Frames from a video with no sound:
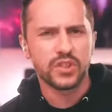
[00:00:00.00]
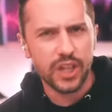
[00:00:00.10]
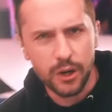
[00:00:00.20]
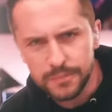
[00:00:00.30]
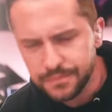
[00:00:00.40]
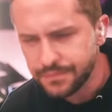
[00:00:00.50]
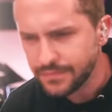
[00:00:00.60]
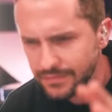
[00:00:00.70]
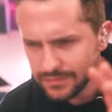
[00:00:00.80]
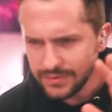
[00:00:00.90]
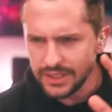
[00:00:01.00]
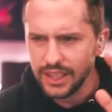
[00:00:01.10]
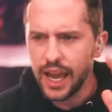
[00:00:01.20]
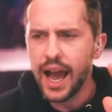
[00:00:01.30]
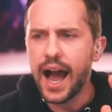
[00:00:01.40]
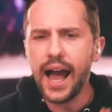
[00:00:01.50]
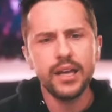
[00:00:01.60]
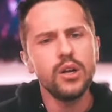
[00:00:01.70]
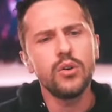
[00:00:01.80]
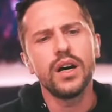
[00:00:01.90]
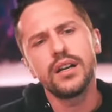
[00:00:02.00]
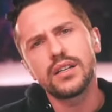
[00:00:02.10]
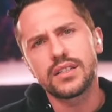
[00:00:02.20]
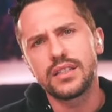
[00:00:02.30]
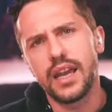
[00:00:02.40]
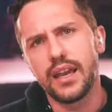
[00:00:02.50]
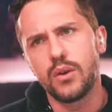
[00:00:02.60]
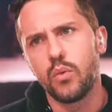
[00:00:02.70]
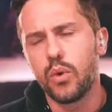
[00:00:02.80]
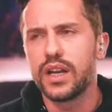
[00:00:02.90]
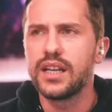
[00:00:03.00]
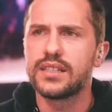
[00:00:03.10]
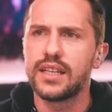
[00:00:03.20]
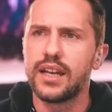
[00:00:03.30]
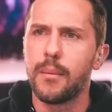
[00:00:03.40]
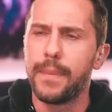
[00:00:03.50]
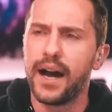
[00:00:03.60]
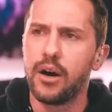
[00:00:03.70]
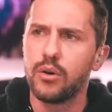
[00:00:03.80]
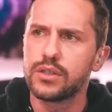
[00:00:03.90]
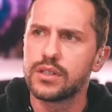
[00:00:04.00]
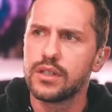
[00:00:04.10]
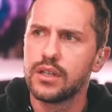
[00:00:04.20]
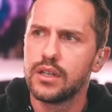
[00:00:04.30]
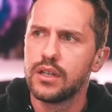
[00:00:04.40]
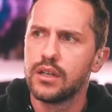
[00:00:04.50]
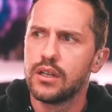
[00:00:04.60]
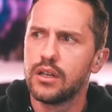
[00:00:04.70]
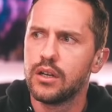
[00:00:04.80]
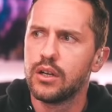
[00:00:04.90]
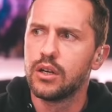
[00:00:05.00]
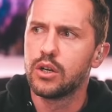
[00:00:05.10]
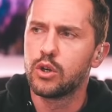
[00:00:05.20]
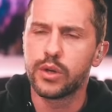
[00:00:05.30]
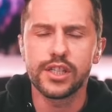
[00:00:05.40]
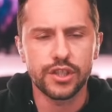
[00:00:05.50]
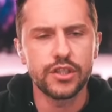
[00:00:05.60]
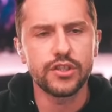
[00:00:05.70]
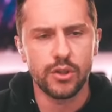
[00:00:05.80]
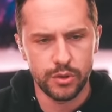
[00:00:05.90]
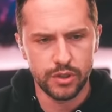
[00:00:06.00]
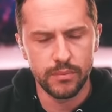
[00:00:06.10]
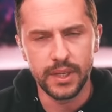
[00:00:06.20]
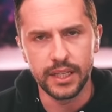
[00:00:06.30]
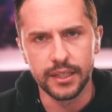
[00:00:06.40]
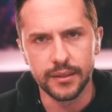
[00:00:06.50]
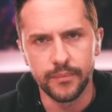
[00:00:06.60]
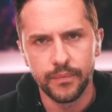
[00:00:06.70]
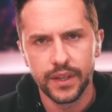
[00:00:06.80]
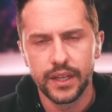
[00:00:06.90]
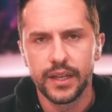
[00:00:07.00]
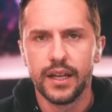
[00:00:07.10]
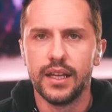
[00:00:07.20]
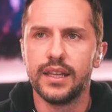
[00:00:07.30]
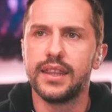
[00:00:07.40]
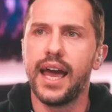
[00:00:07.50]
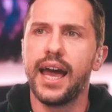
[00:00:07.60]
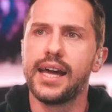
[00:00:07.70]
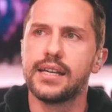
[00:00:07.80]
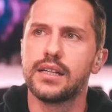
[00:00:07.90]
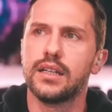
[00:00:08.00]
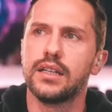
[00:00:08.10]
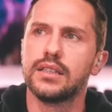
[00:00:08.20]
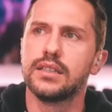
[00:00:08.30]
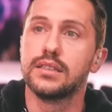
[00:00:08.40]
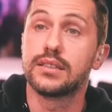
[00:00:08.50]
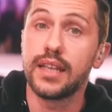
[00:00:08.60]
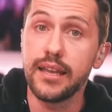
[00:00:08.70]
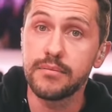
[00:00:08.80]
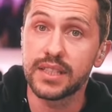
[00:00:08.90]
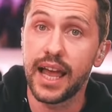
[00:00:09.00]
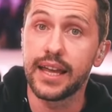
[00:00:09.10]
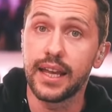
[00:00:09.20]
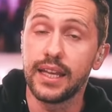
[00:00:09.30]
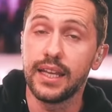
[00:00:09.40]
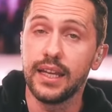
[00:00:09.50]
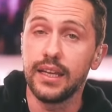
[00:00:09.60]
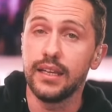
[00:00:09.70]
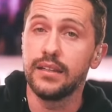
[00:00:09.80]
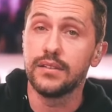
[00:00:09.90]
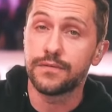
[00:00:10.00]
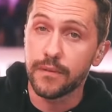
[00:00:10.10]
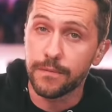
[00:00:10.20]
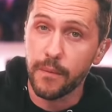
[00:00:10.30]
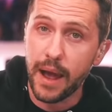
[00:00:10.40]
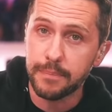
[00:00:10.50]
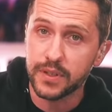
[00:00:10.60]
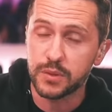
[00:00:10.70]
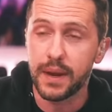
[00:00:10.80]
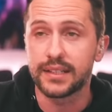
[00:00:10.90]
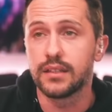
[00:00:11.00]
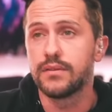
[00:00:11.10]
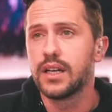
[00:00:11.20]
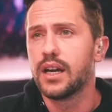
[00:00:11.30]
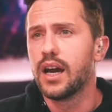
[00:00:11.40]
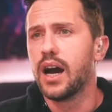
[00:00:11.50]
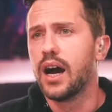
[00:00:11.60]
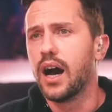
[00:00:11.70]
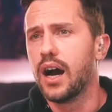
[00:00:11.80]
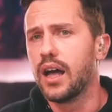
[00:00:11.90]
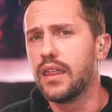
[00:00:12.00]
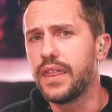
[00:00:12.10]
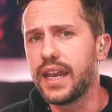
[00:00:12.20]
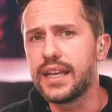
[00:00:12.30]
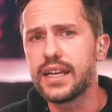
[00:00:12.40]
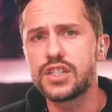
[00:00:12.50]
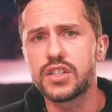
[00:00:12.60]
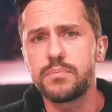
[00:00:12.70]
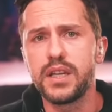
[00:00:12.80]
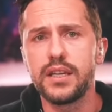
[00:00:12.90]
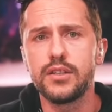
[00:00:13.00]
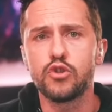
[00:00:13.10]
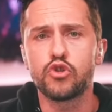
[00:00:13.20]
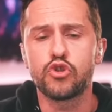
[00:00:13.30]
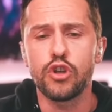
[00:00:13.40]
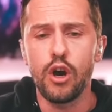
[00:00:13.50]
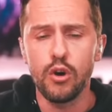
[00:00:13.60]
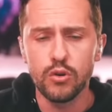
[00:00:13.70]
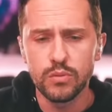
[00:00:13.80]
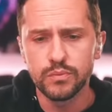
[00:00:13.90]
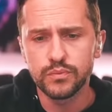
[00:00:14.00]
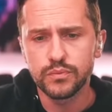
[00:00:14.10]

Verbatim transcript: So I don't understand what is it about Christian social media that seems like, and from, eh, from my perspective, uh, that it could just be so